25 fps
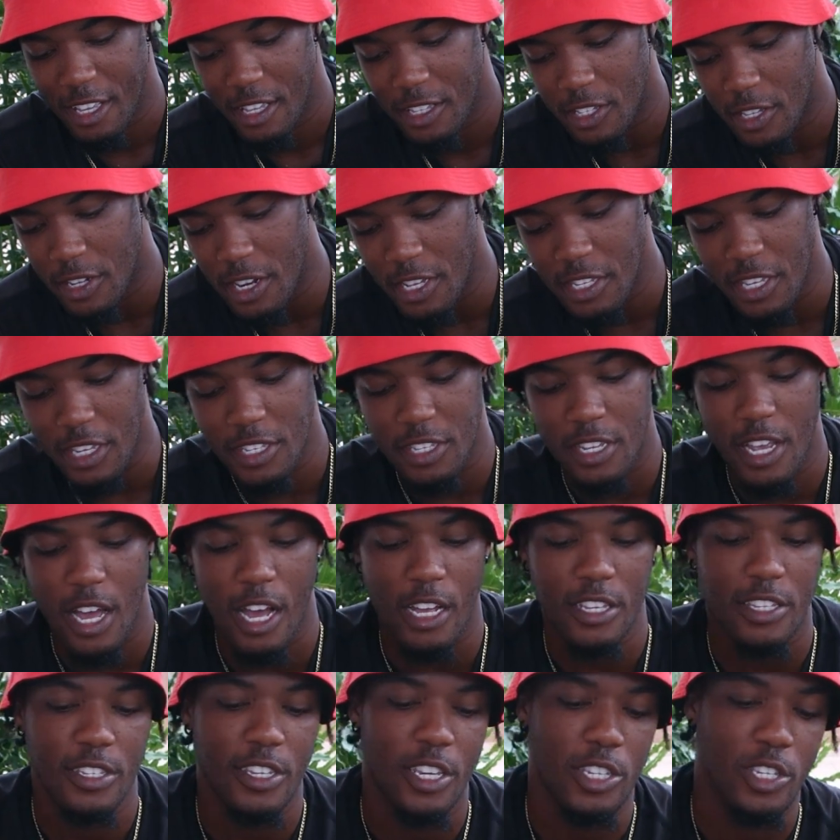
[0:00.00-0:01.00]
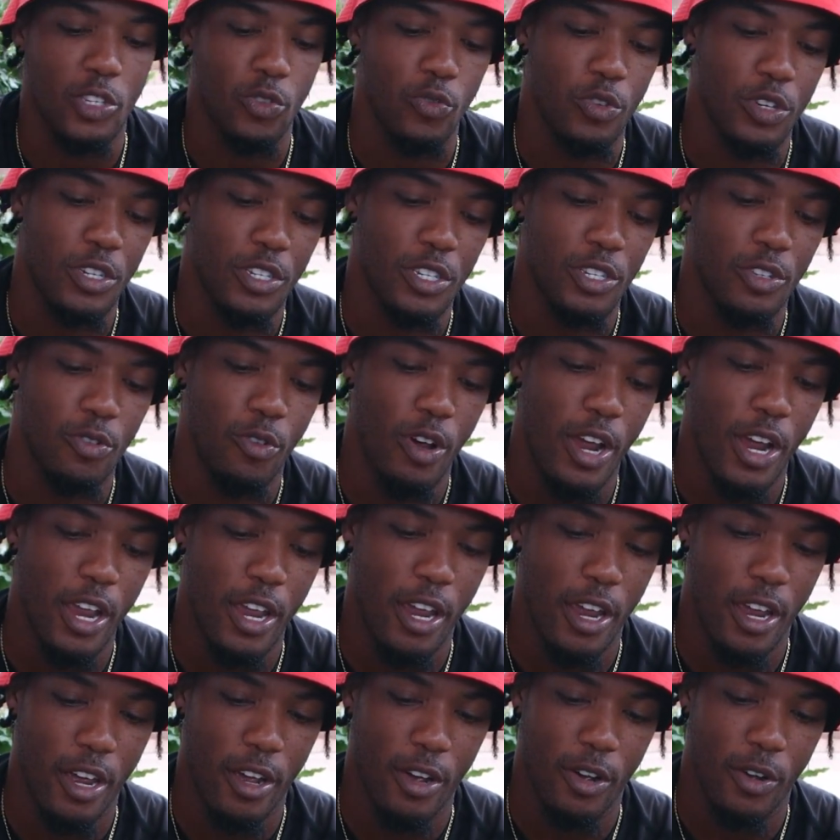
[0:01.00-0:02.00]
so this is the accessories right
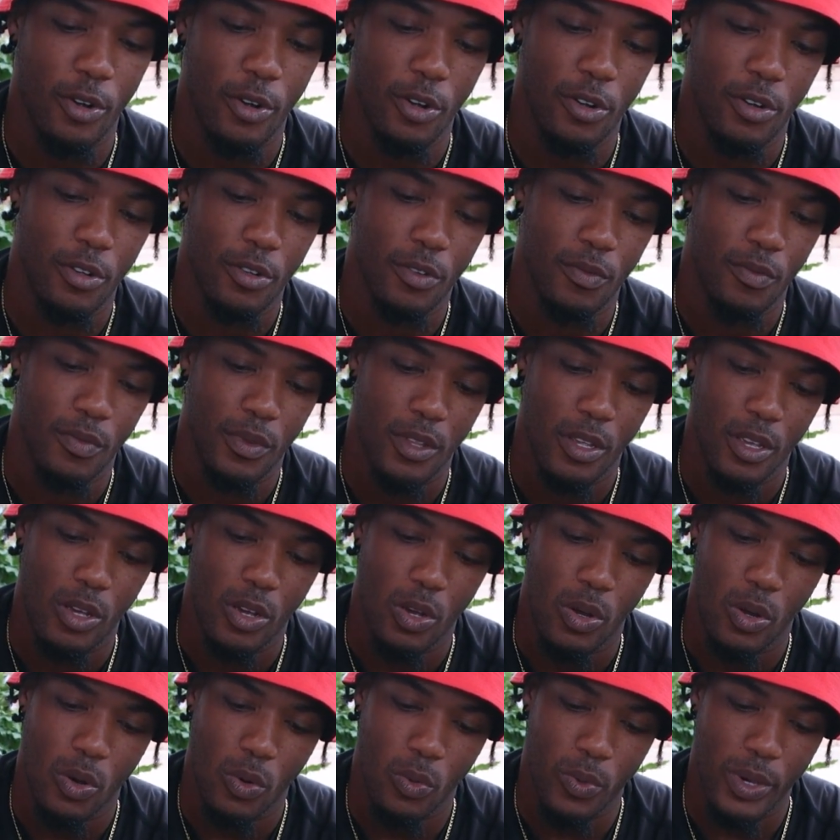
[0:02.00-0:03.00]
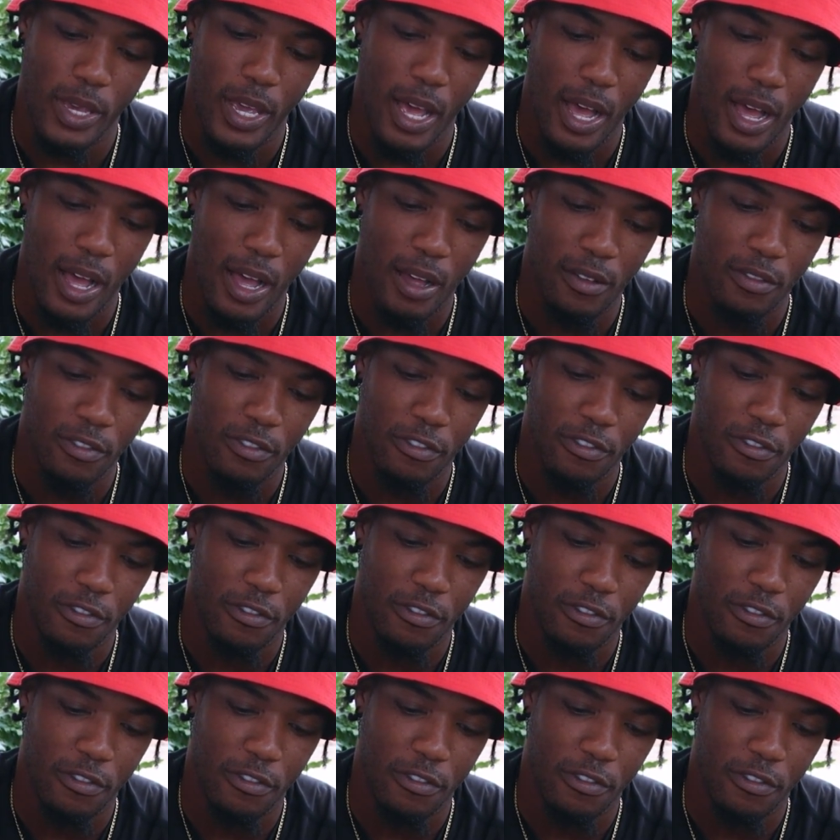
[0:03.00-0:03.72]
here. We have